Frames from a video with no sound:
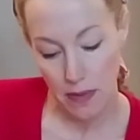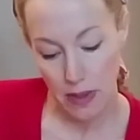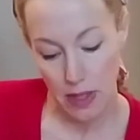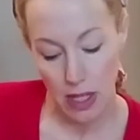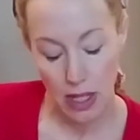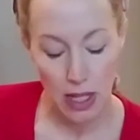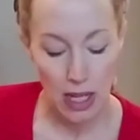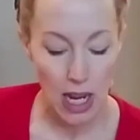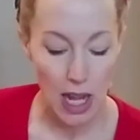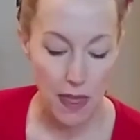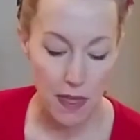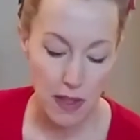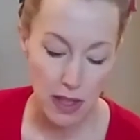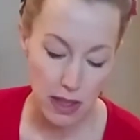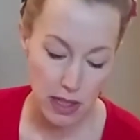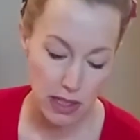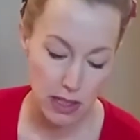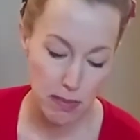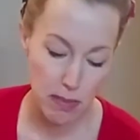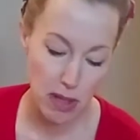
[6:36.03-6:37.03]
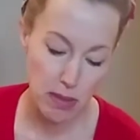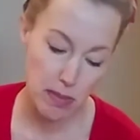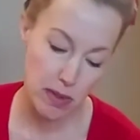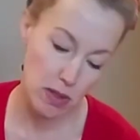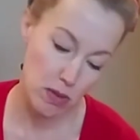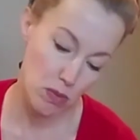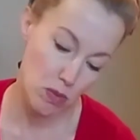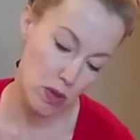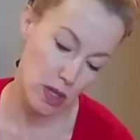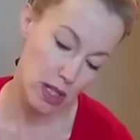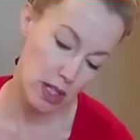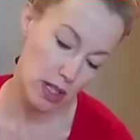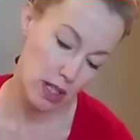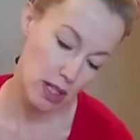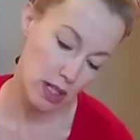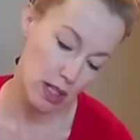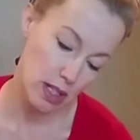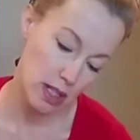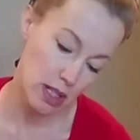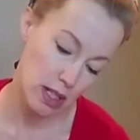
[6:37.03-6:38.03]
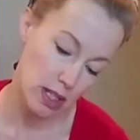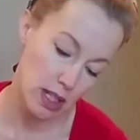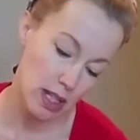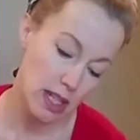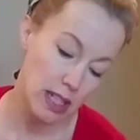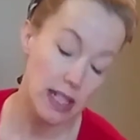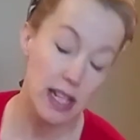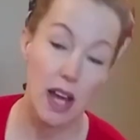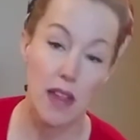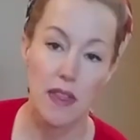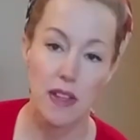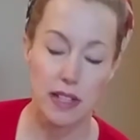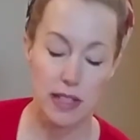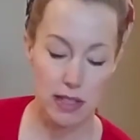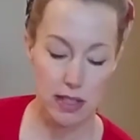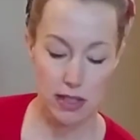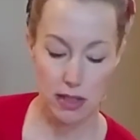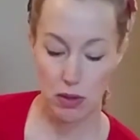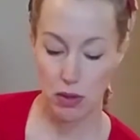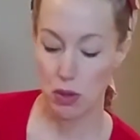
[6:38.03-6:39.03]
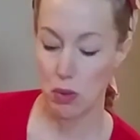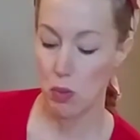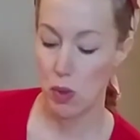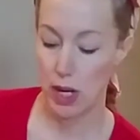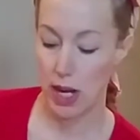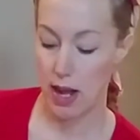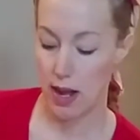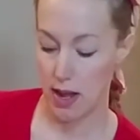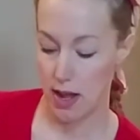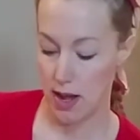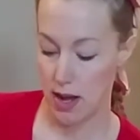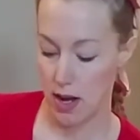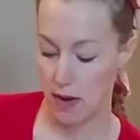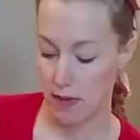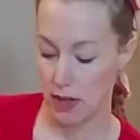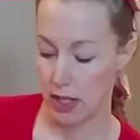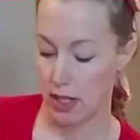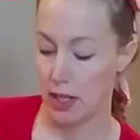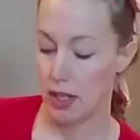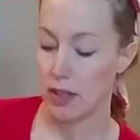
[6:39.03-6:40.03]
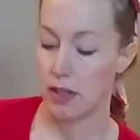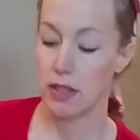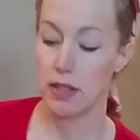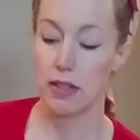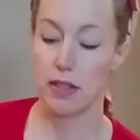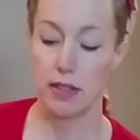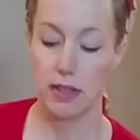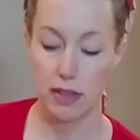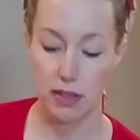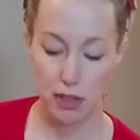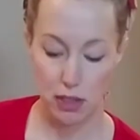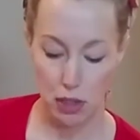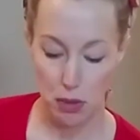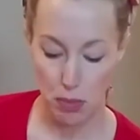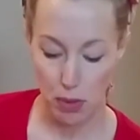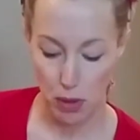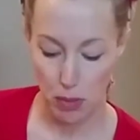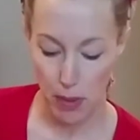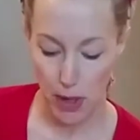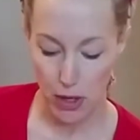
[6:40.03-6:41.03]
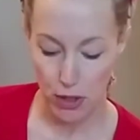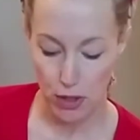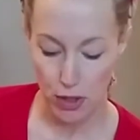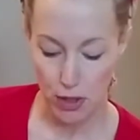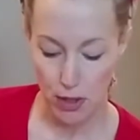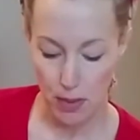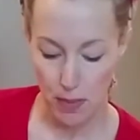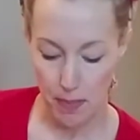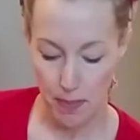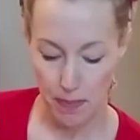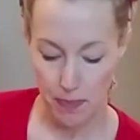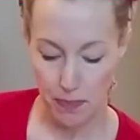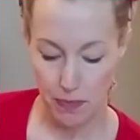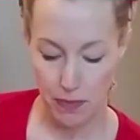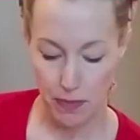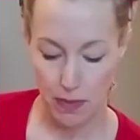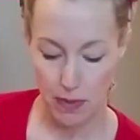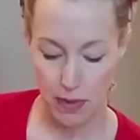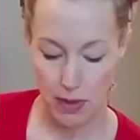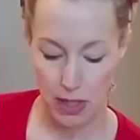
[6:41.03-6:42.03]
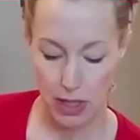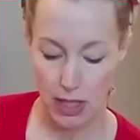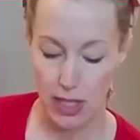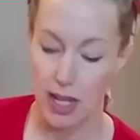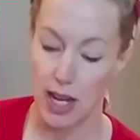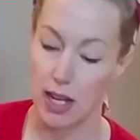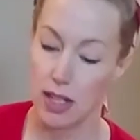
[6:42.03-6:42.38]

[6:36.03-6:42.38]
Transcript: I think this might be the one. Yeah, this is the one I have. This is the Super Pair. Yeah.